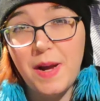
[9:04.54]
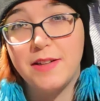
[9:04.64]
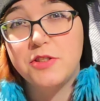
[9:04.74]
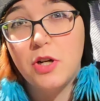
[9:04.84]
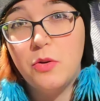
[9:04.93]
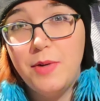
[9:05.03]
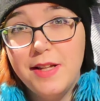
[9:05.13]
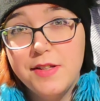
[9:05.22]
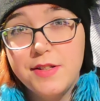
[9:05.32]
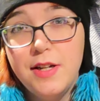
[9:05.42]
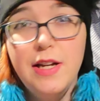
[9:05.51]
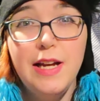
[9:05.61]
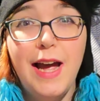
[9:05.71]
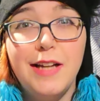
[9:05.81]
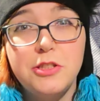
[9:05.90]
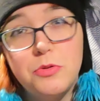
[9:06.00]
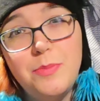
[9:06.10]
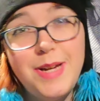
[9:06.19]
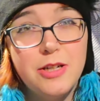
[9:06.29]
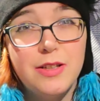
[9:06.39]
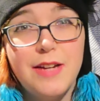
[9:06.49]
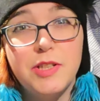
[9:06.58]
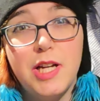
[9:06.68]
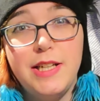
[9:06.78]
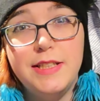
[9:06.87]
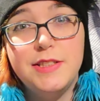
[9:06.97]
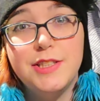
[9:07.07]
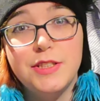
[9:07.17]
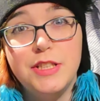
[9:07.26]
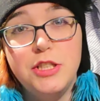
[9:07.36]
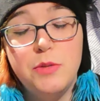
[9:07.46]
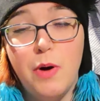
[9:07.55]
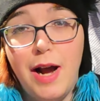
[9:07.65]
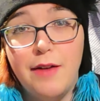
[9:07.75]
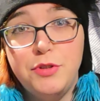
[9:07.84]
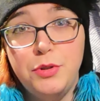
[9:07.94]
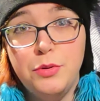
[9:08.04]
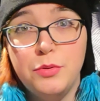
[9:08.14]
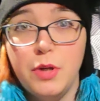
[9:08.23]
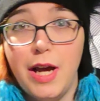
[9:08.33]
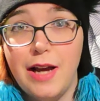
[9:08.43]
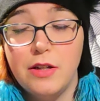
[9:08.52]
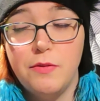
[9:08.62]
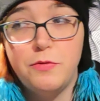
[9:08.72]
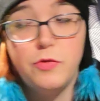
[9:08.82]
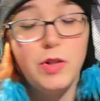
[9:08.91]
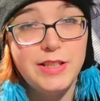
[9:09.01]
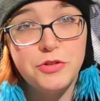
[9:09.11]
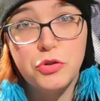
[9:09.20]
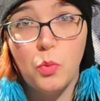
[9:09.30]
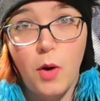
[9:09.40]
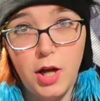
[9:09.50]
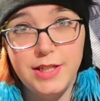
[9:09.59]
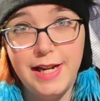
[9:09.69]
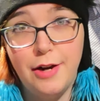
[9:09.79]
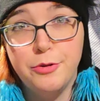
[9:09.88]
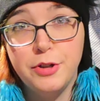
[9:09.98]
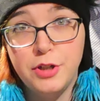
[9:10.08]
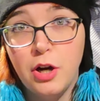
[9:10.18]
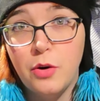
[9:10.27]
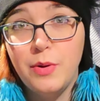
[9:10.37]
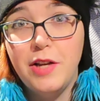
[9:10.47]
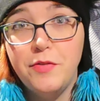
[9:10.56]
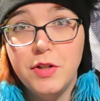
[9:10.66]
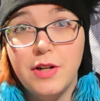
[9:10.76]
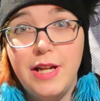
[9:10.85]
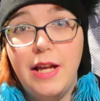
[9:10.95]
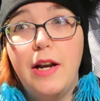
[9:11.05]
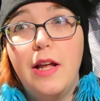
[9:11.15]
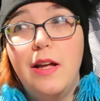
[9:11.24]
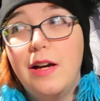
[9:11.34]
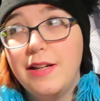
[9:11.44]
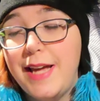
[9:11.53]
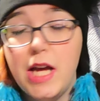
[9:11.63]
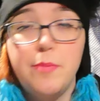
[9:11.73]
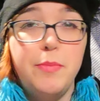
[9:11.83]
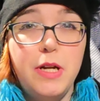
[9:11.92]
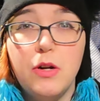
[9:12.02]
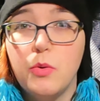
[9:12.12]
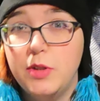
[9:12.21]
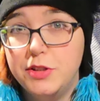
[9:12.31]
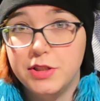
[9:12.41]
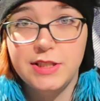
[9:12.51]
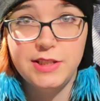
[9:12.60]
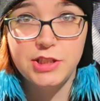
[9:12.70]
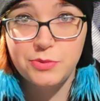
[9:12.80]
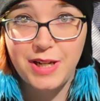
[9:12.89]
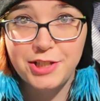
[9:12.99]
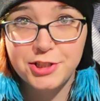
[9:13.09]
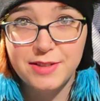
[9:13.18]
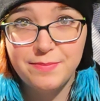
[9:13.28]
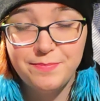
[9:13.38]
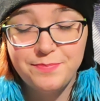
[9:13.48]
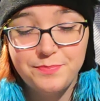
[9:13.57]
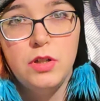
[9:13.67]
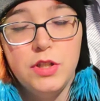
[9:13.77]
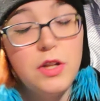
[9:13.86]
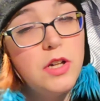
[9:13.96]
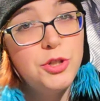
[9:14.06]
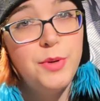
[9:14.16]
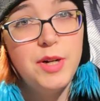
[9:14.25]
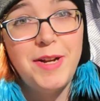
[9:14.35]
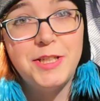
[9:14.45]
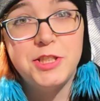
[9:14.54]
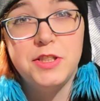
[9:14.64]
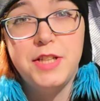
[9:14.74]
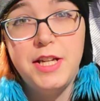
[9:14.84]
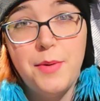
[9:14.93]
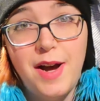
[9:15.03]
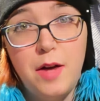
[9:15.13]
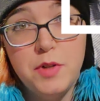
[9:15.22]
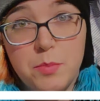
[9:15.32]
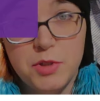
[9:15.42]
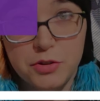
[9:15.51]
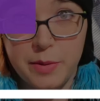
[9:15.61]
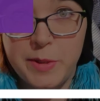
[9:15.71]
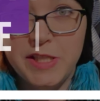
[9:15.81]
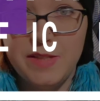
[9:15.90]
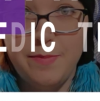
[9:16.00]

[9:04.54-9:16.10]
bags go with, as it will make your life a lot easier since you won't have to fully squat down to go if you're in a camping or wilderness situation. You'll also want to make sure that you have your prescriptions